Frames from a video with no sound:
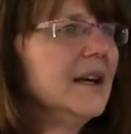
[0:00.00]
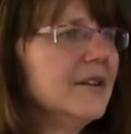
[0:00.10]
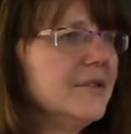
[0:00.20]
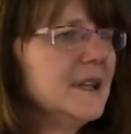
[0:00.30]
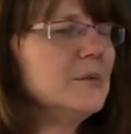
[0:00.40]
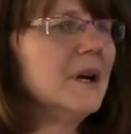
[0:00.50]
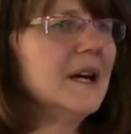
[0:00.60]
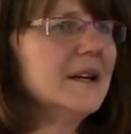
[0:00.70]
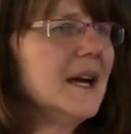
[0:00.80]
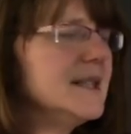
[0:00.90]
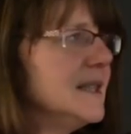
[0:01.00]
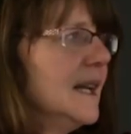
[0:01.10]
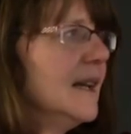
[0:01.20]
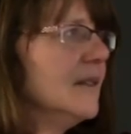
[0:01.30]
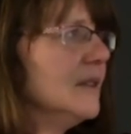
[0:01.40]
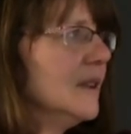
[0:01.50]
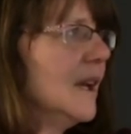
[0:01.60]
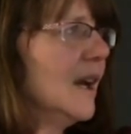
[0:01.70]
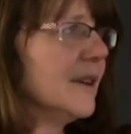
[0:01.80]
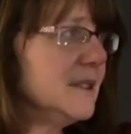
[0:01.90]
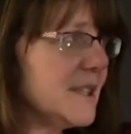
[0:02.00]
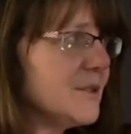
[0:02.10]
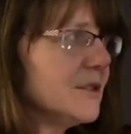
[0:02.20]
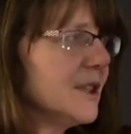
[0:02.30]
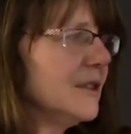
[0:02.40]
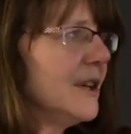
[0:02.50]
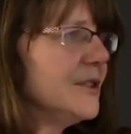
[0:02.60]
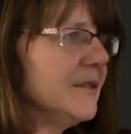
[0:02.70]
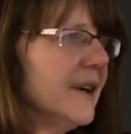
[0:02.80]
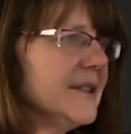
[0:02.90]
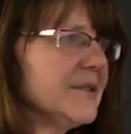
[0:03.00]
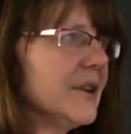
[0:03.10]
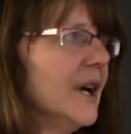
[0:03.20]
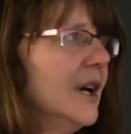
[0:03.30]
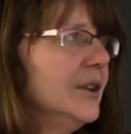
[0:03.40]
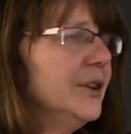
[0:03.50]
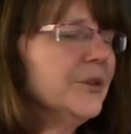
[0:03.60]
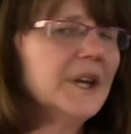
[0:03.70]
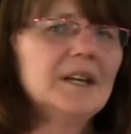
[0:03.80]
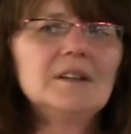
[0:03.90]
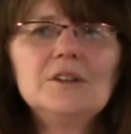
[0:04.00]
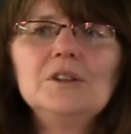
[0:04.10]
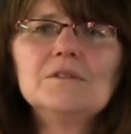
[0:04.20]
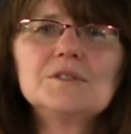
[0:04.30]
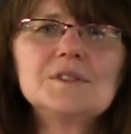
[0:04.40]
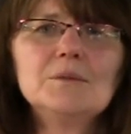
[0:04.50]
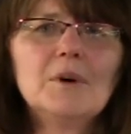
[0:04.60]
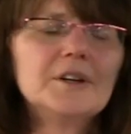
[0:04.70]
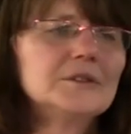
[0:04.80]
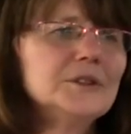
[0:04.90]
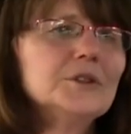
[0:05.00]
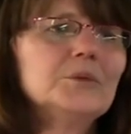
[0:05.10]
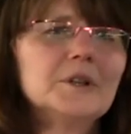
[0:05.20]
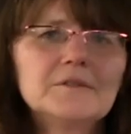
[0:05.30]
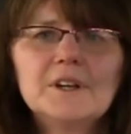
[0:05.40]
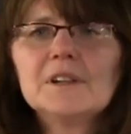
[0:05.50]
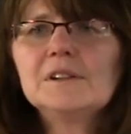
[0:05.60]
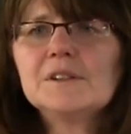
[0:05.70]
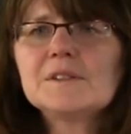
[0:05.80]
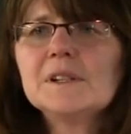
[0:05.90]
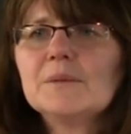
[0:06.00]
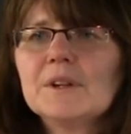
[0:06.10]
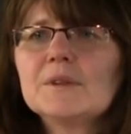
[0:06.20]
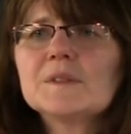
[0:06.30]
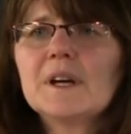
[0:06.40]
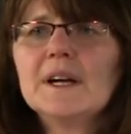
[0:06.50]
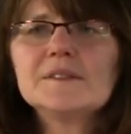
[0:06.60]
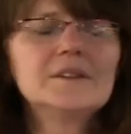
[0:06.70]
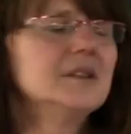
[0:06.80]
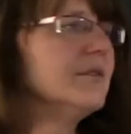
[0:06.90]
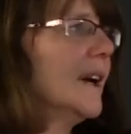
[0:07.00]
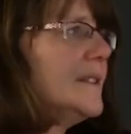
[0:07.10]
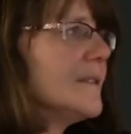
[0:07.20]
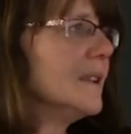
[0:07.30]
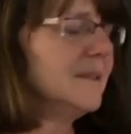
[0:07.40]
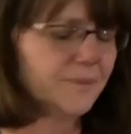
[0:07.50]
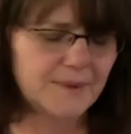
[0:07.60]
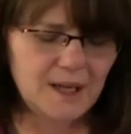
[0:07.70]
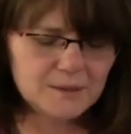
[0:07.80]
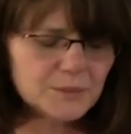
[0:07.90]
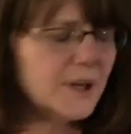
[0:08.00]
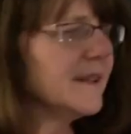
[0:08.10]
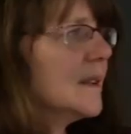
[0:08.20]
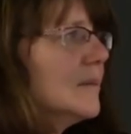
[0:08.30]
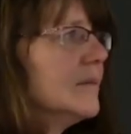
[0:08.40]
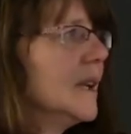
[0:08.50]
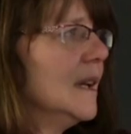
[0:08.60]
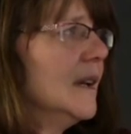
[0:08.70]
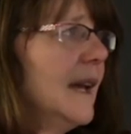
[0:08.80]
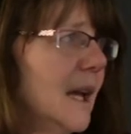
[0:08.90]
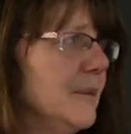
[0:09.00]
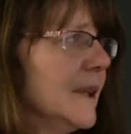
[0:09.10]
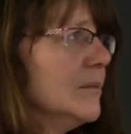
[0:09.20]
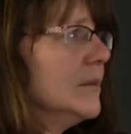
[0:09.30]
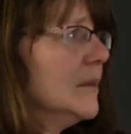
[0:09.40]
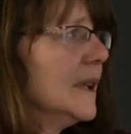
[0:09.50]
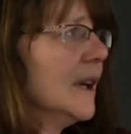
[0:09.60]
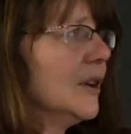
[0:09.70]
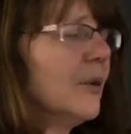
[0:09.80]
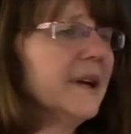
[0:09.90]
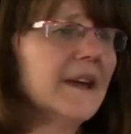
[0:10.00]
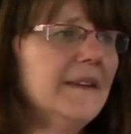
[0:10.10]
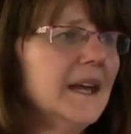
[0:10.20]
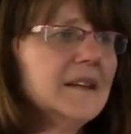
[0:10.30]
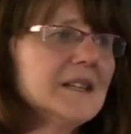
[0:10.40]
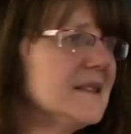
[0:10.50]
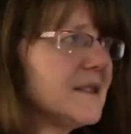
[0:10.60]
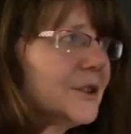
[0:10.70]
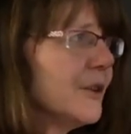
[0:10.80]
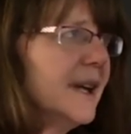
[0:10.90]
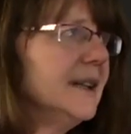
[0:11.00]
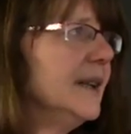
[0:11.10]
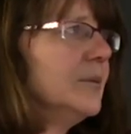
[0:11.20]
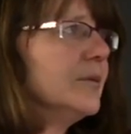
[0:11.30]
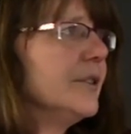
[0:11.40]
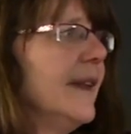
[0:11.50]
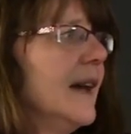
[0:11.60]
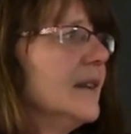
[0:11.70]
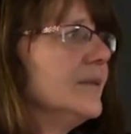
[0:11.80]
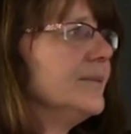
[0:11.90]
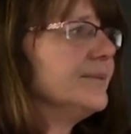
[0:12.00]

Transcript: A fellow ITA, our industrial technology advisor, located at the University of Waterloo, who worked very closely with those guys on advisory and brought them, helped them get going, and they still credit him for that.